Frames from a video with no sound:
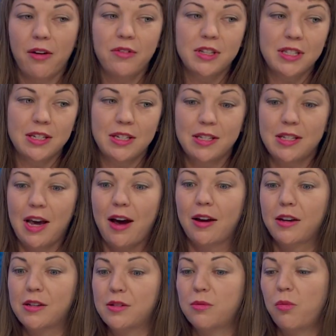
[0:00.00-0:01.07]
Obviously, Zach
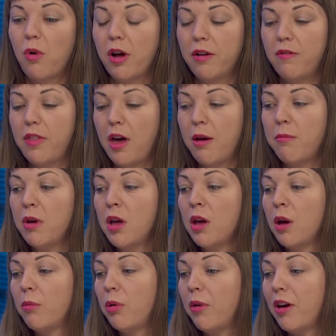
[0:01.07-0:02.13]
is one of them,
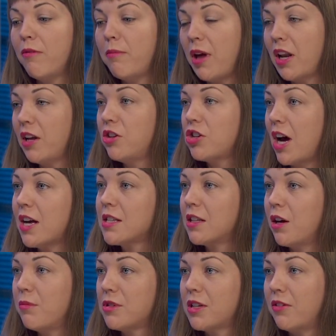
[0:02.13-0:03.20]
but we have many jazz
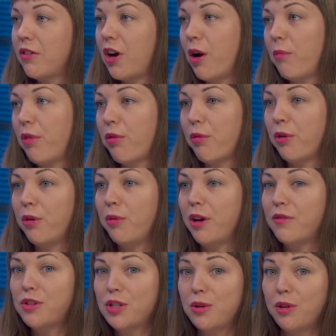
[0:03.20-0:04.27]
alums that have have come through. We
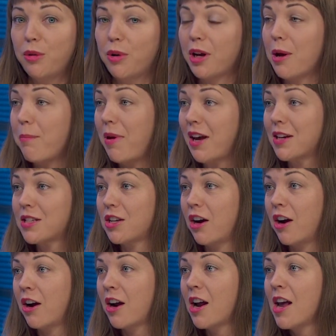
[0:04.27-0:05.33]
have two that work at
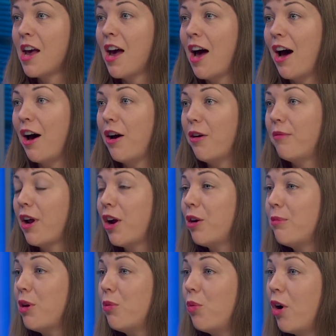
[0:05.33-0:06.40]
Pixar. Um,
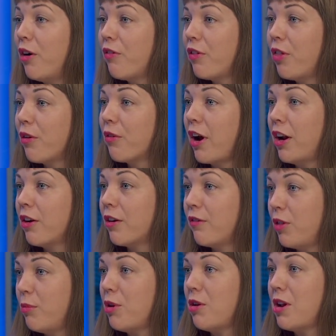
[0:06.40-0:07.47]
Naomi Wolf, the writer
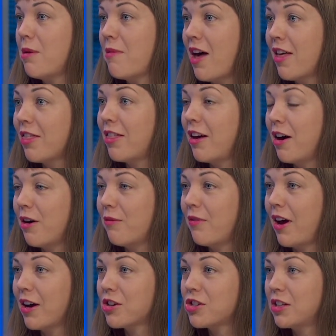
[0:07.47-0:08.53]
of The Beauty Myth, um,
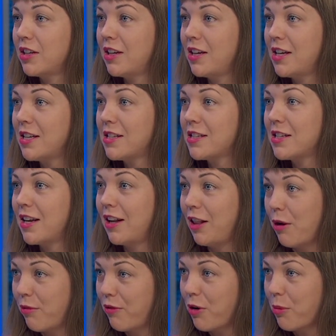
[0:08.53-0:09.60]
actually is an
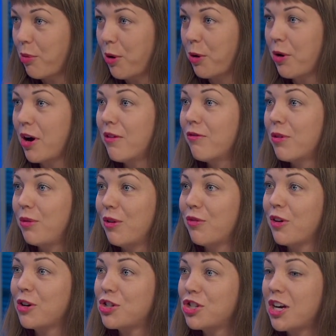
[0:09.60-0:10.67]
alum of our program from the
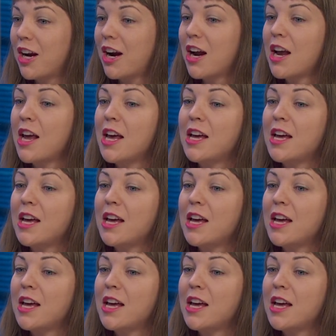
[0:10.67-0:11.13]
first year.